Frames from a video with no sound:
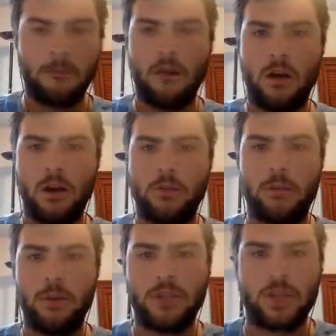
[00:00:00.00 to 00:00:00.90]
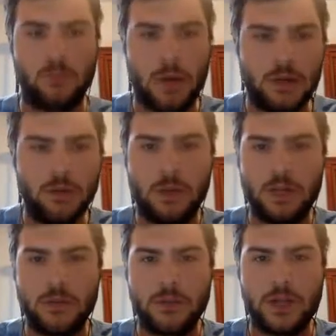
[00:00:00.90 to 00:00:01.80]
Here my play is just to Rock Tomb
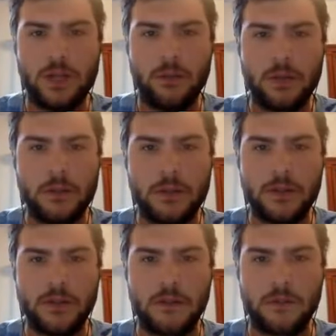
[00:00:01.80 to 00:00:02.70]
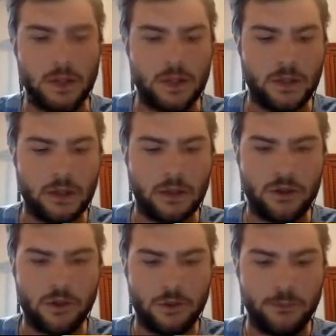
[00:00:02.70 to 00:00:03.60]
100%. We keep the Thunders from getting too out of
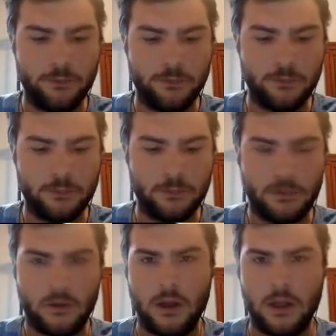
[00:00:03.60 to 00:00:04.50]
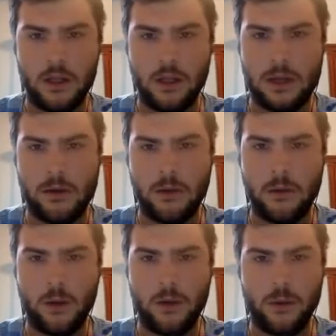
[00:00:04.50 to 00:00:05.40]
control, and allow
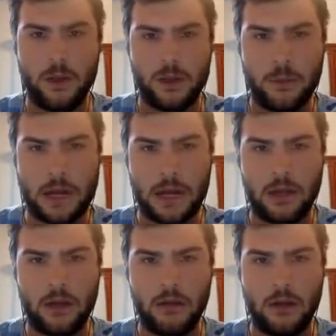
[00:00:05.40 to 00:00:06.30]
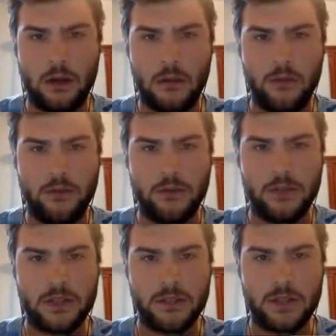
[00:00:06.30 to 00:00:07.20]
Komodo to win in the back, even if he
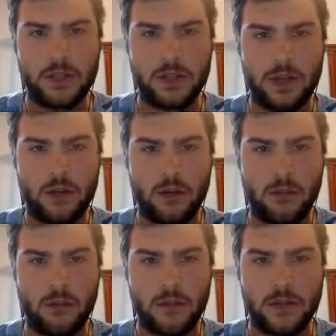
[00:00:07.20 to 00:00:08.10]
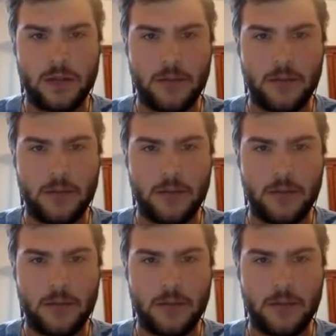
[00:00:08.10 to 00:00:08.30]
does manage to KO this guy.